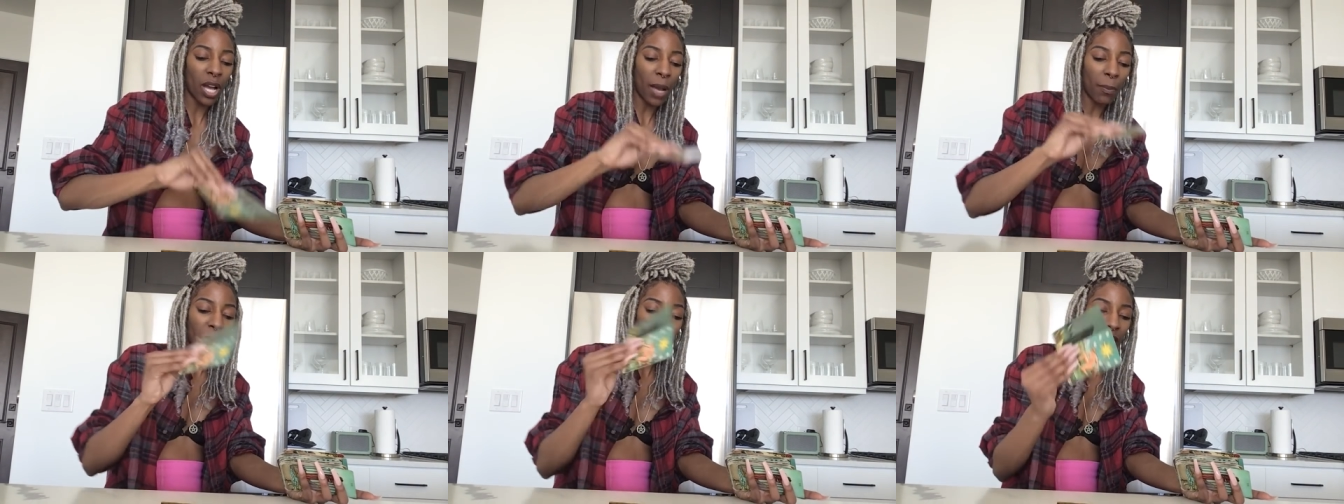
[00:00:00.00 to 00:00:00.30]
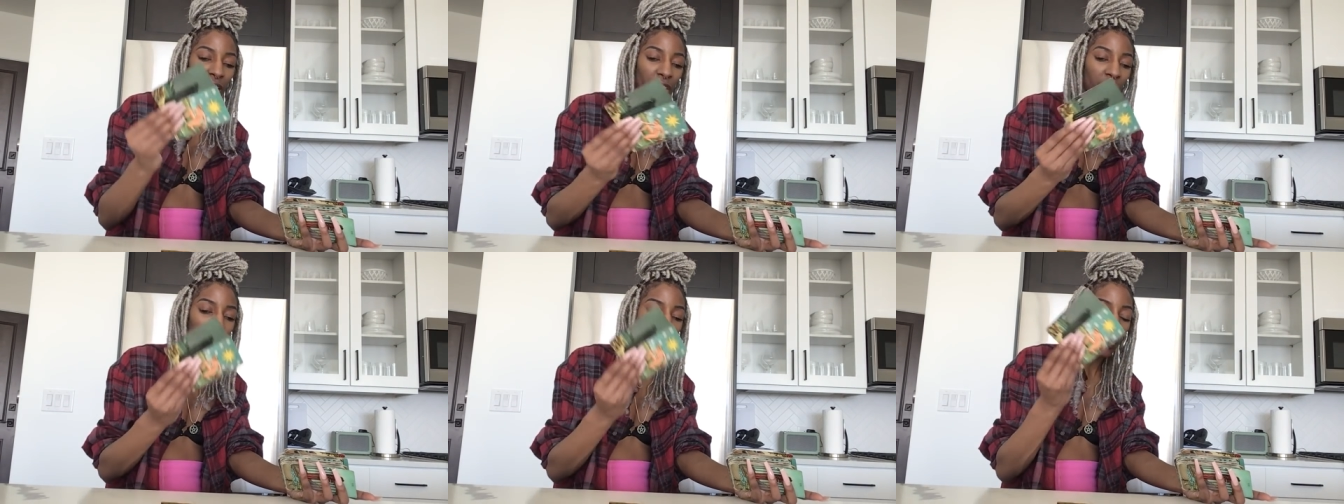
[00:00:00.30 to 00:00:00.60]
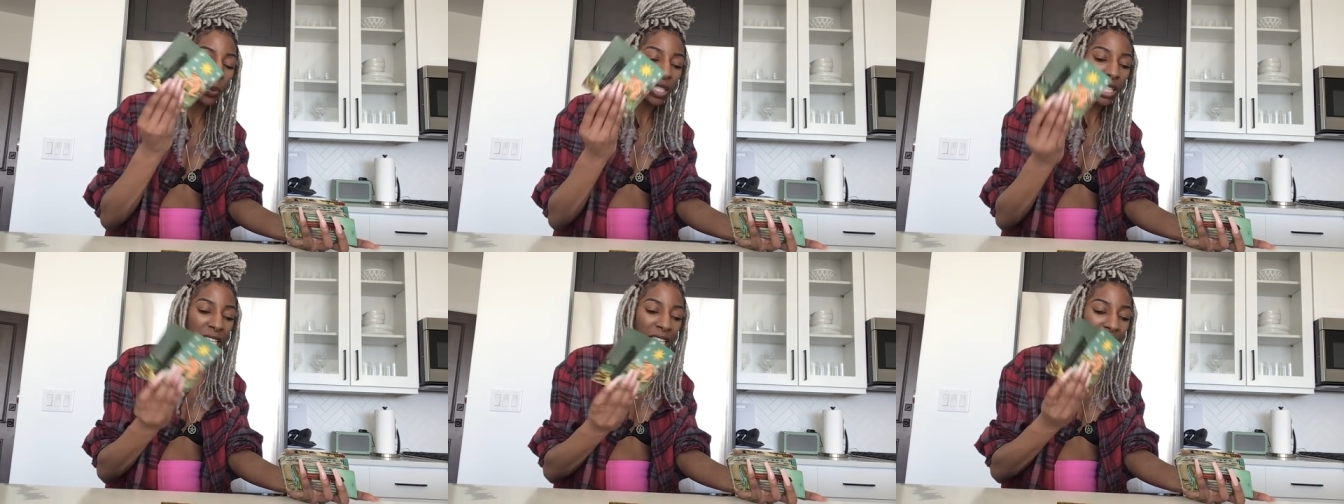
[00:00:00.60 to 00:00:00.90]
I'm getting you're
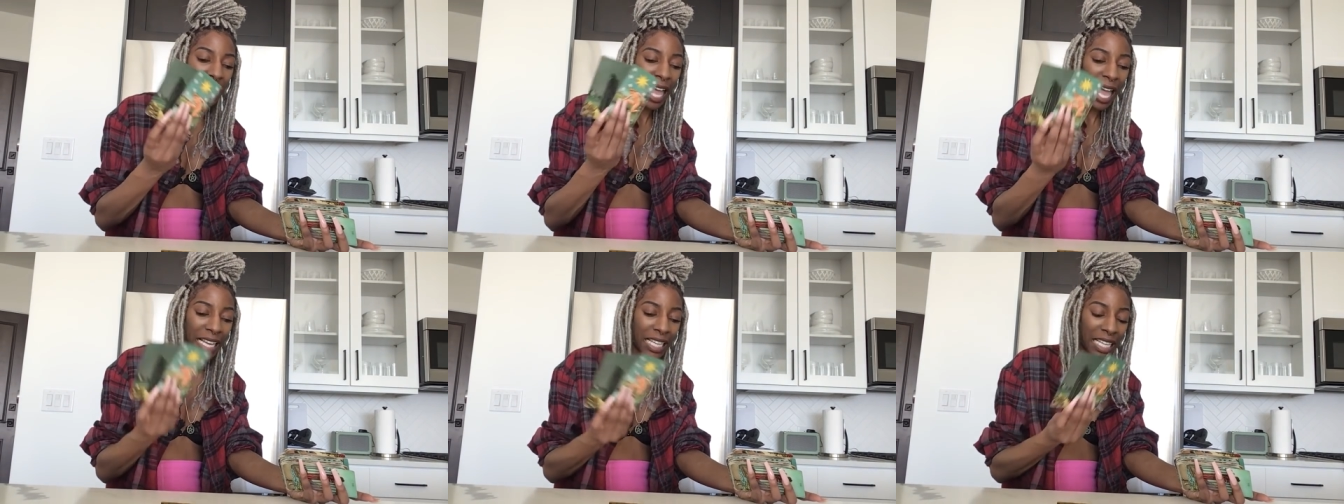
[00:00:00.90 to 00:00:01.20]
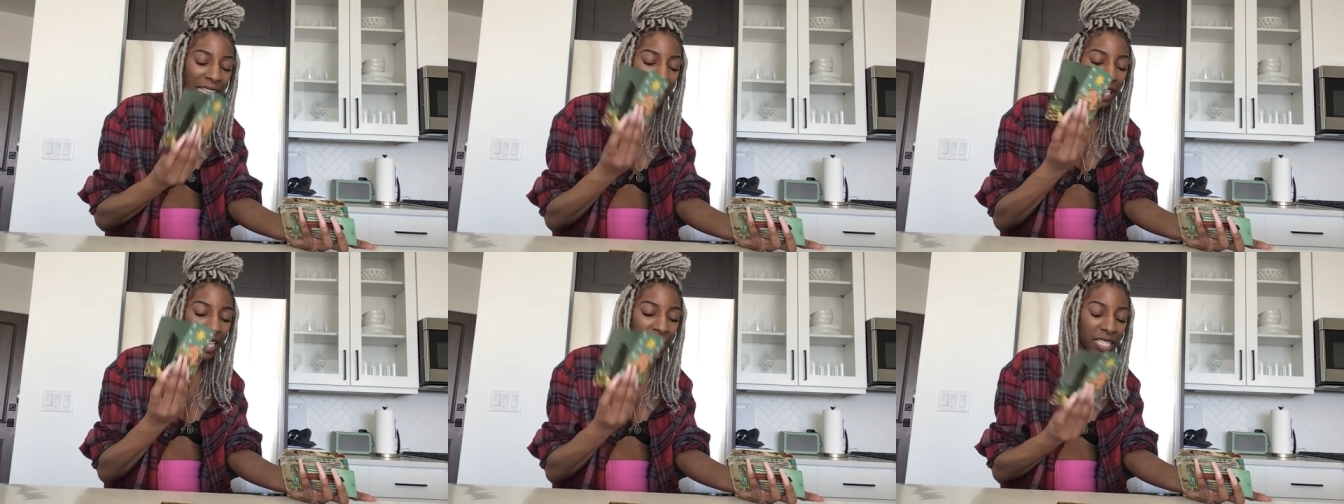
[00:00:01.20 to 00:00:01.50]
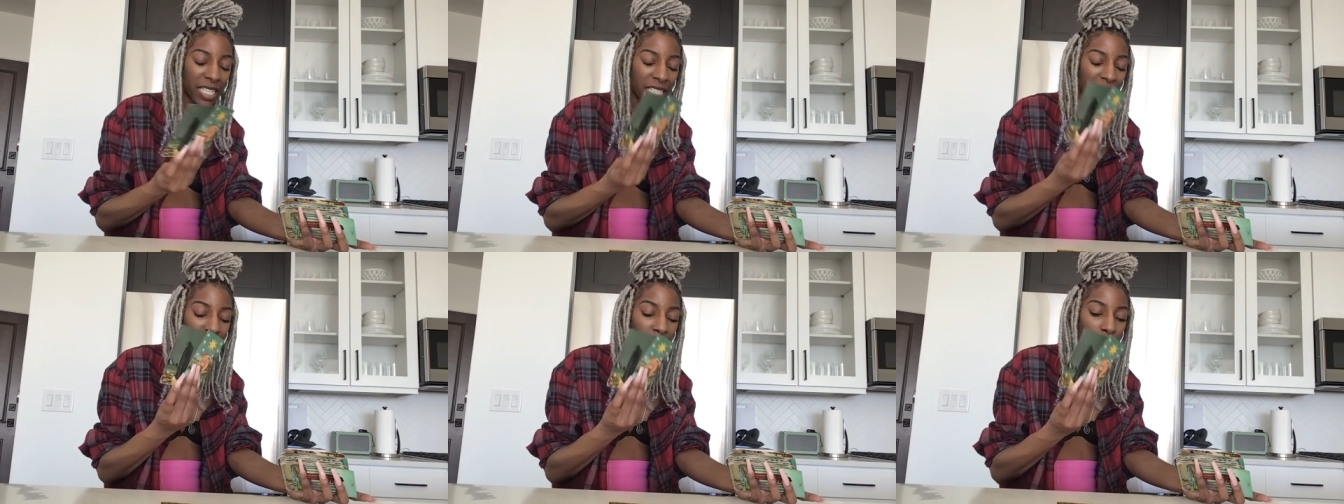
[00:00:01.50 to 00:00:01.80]
really lacking
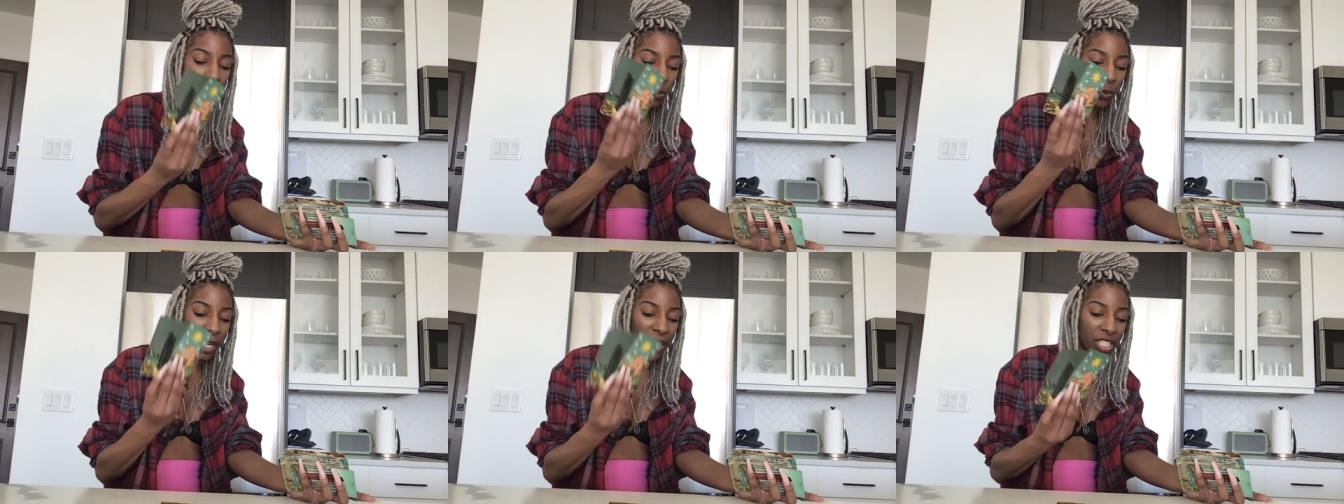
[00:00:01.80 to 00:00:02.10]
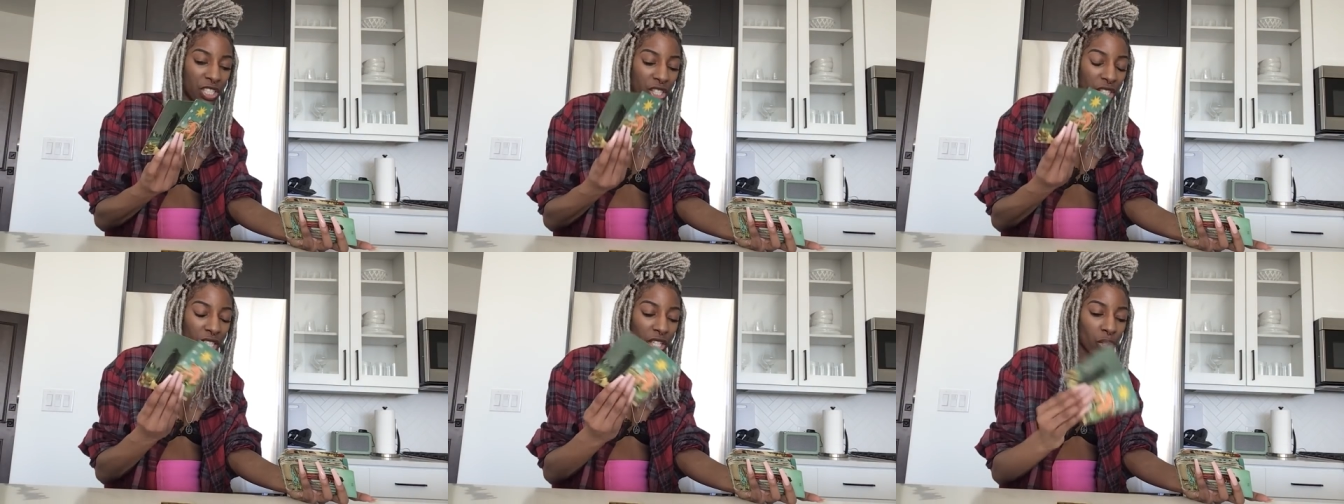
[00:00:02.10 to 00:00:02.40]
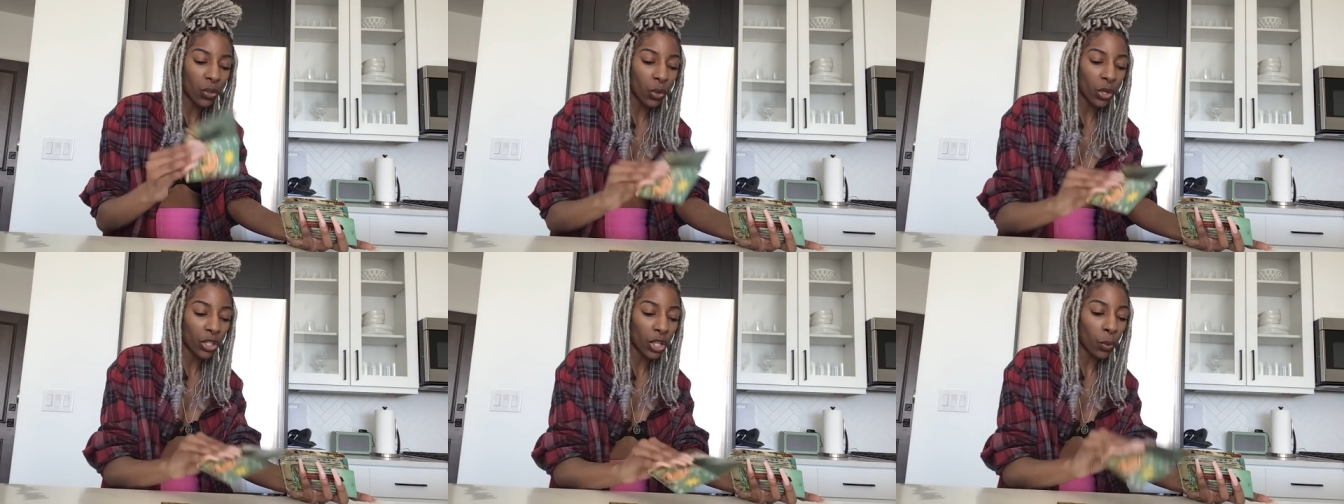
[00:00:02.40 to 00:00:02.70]

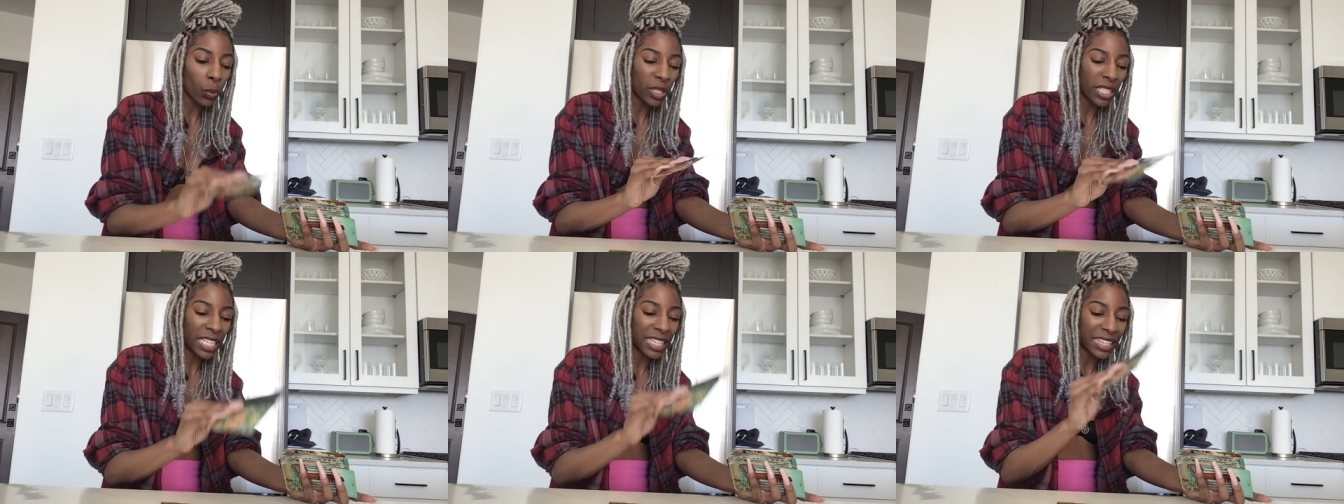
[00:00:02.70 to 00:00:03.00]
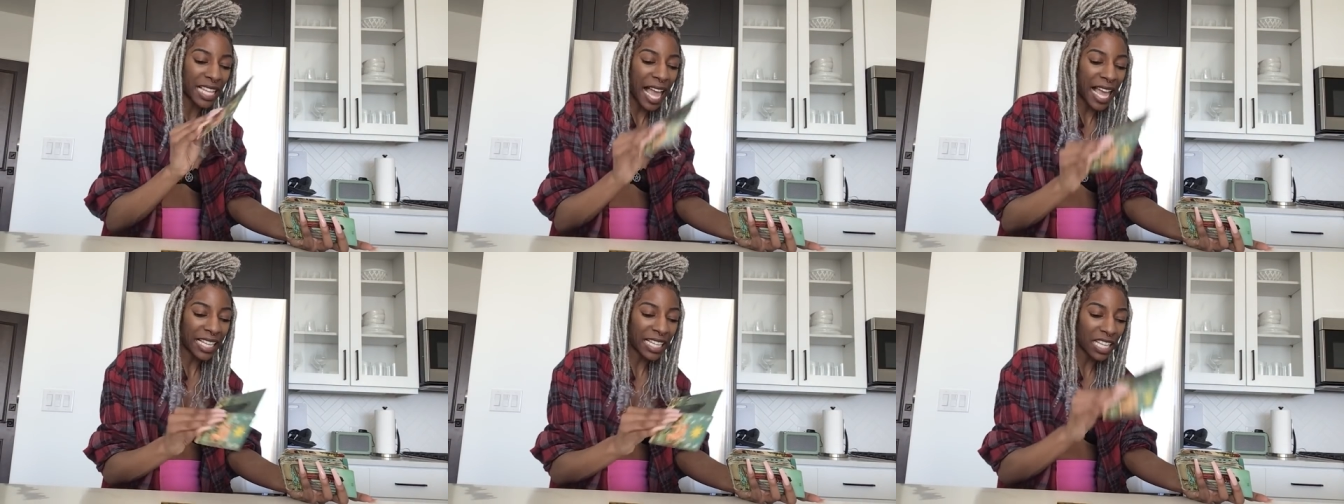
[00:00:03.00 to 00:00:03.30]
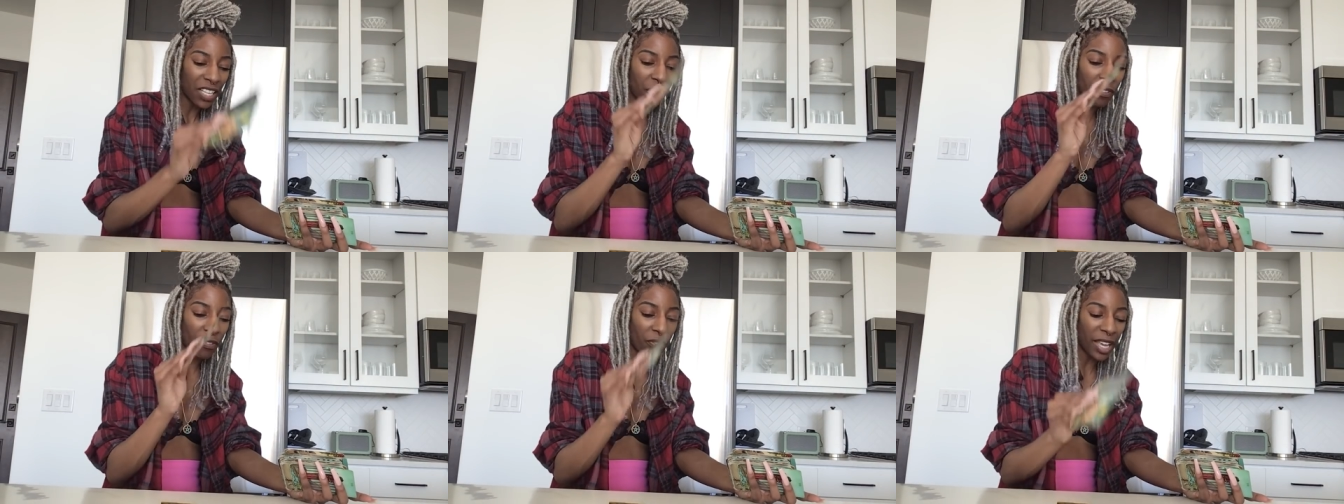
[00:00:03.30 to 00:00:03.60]
inspiration or you're really
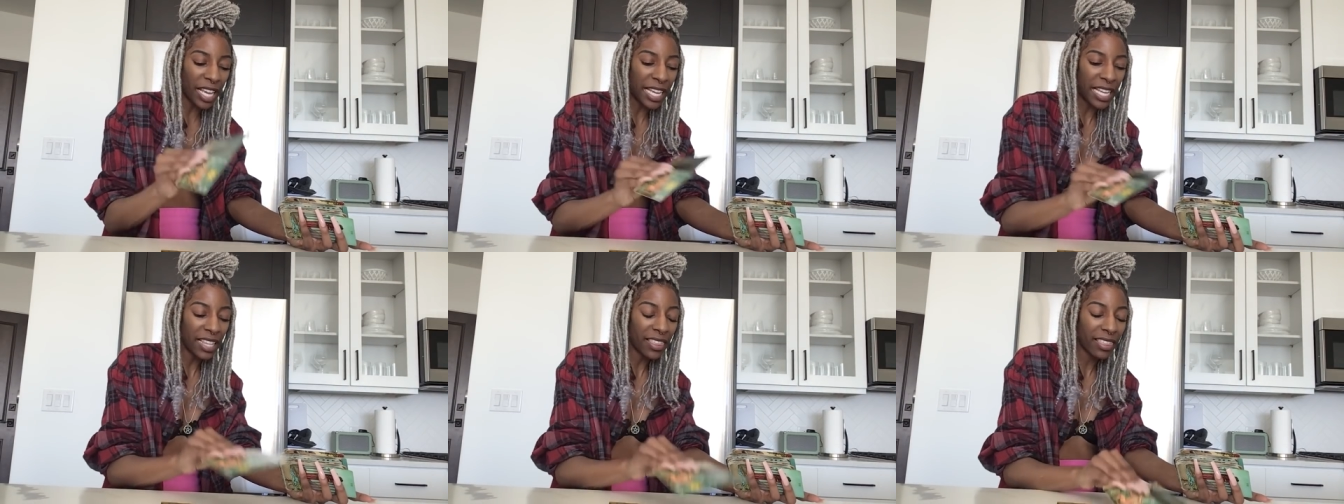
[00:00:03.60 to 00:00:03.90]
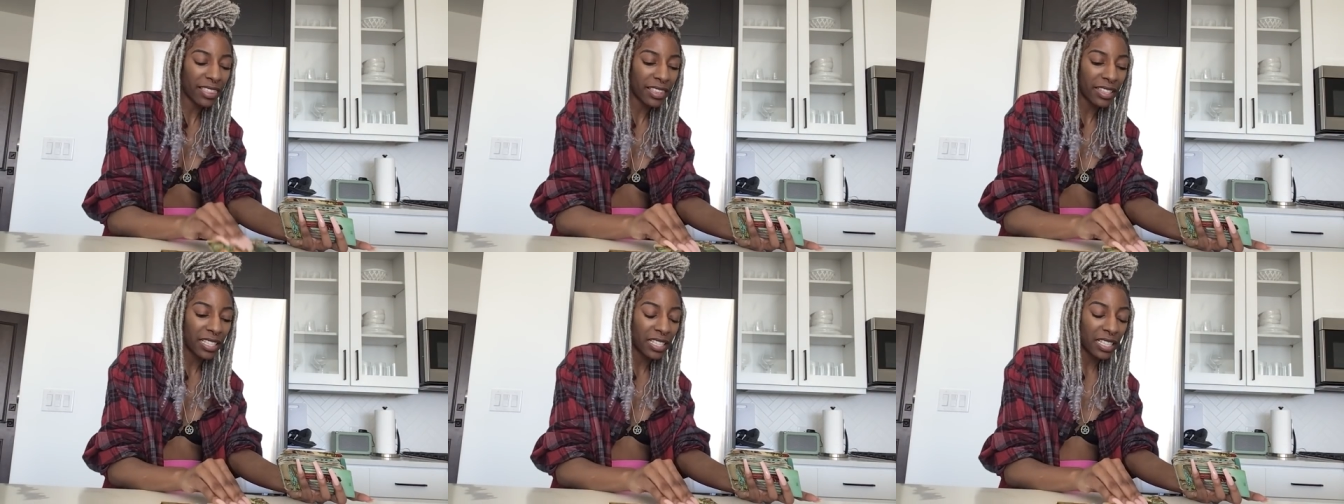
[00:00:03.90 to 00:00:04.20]
lacking faith.